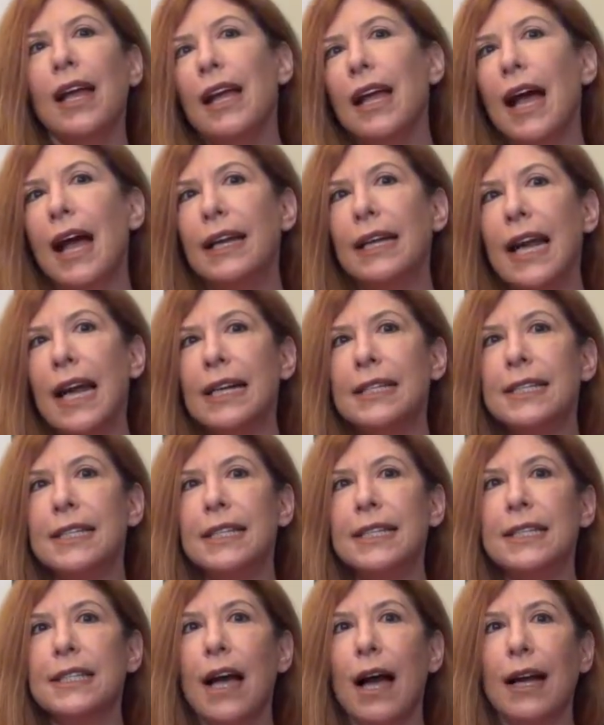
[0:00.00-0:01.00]
An
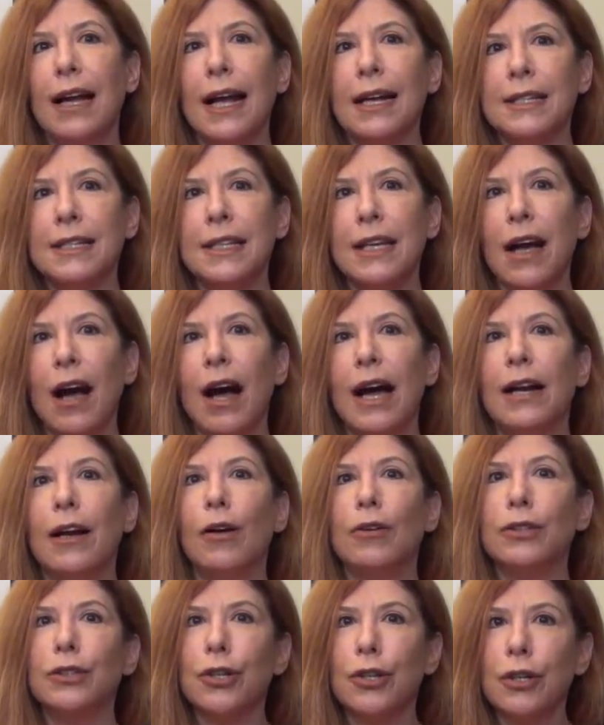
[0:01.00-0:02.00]
SCI
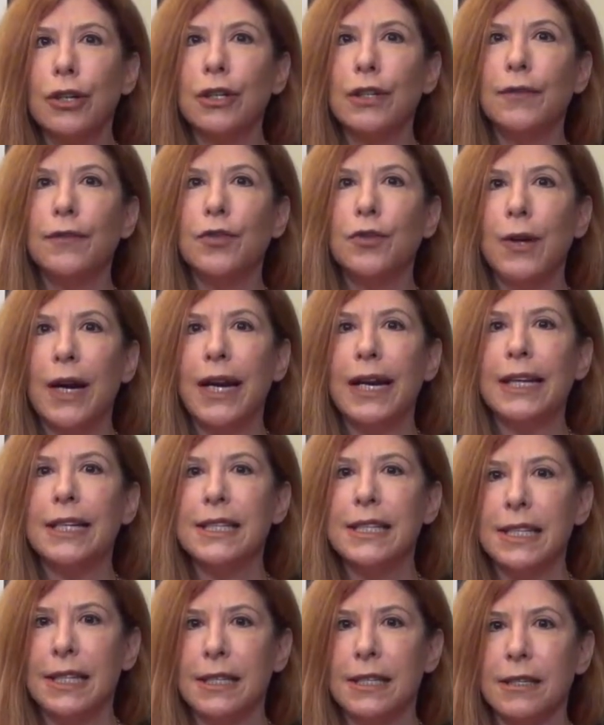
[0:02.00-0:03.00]
alternative
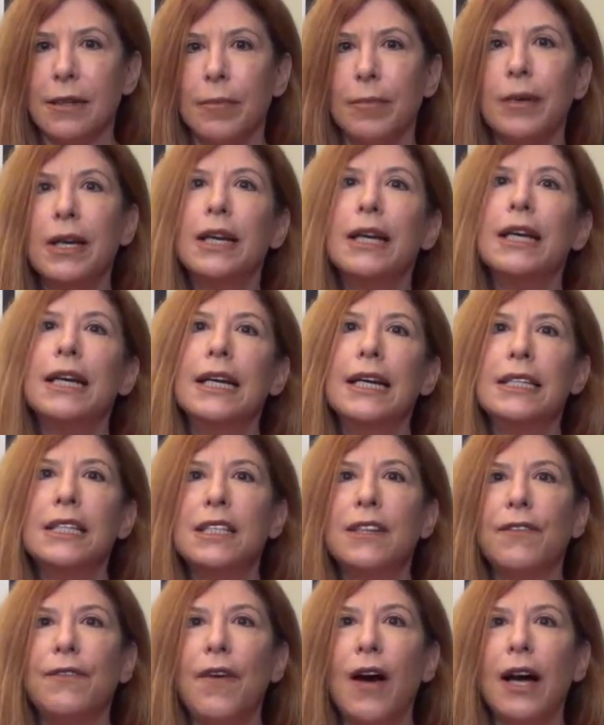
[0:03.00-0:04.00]
trading system is
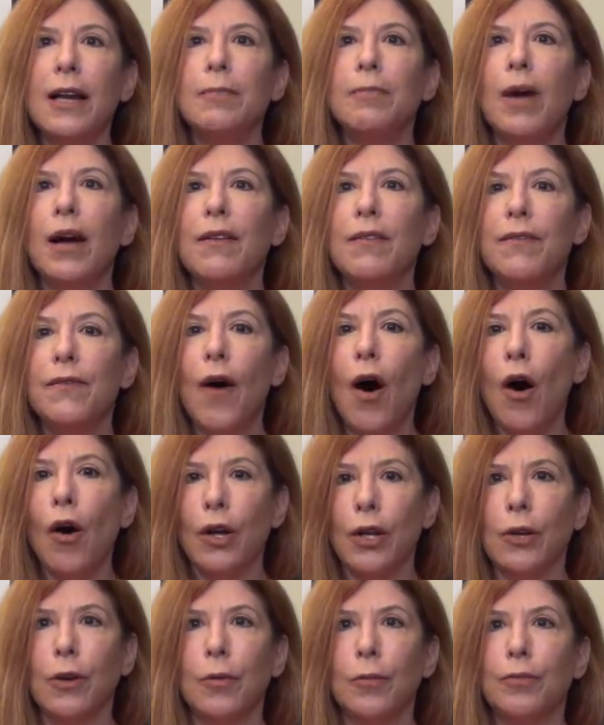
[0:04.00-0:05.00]
defined by
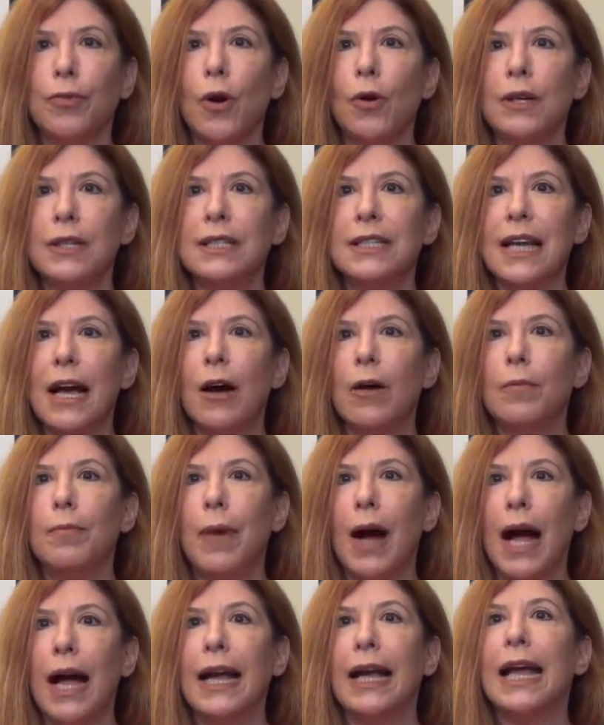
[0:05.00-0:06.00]
volume, broken down
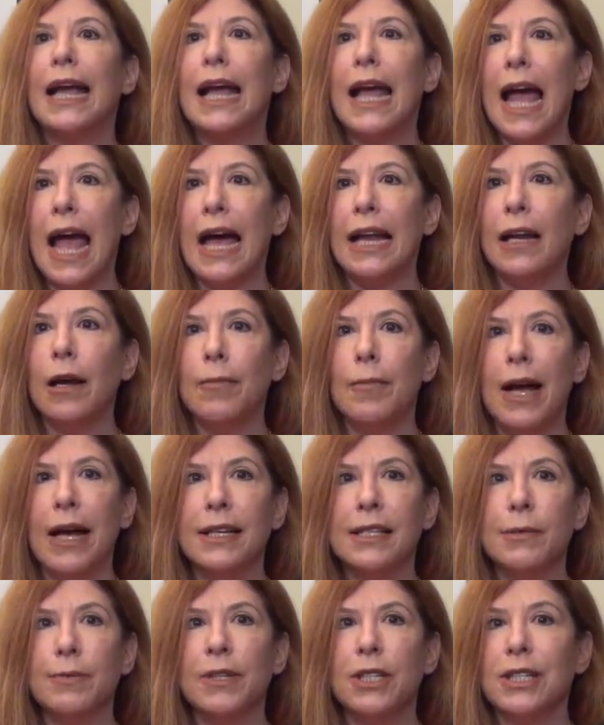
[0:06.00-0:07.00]
by
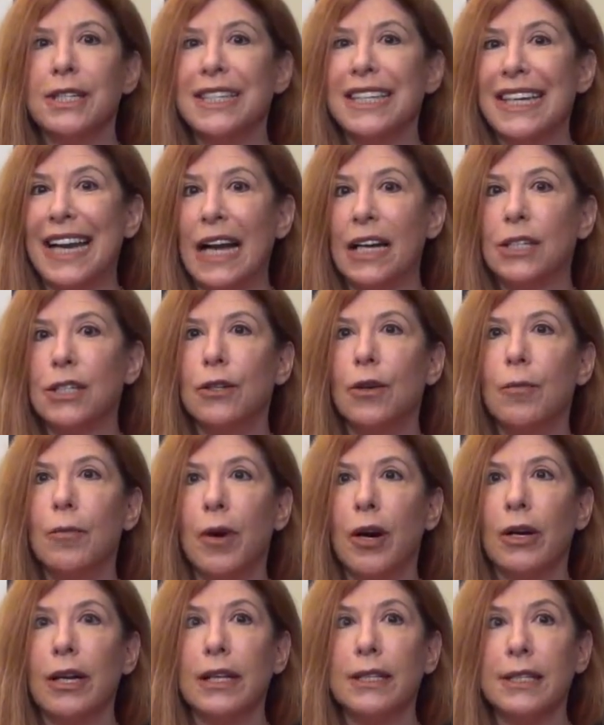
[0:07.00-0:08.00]
NMS, which is the National
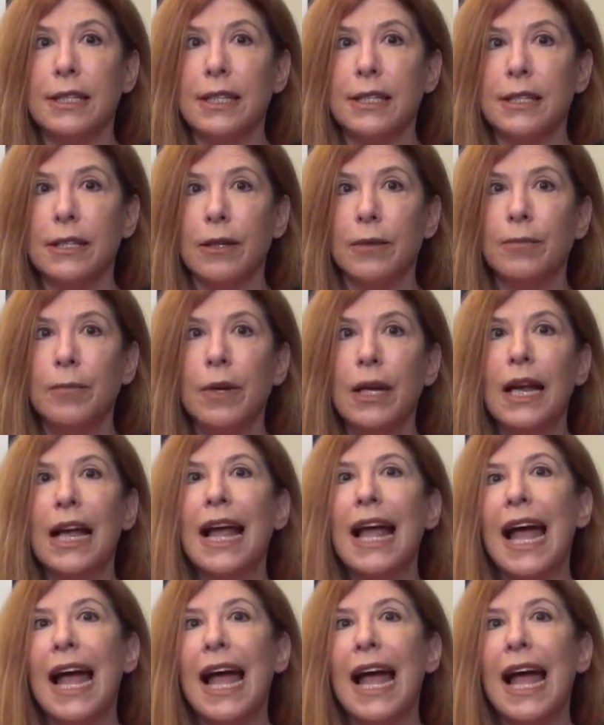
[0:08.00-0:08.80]
Market System,